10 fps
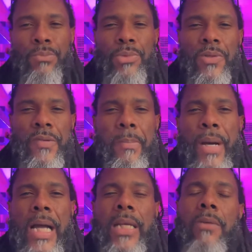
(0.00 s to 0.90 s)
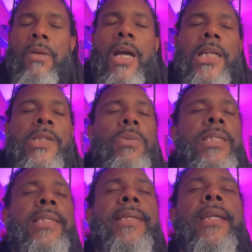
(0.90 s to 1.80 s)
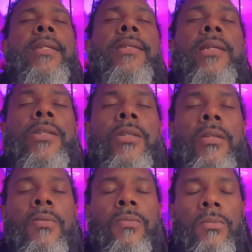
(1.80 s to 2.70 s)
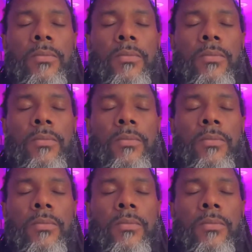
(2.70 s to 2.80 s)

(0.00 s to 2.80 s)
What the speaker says: move your body around as we set intention,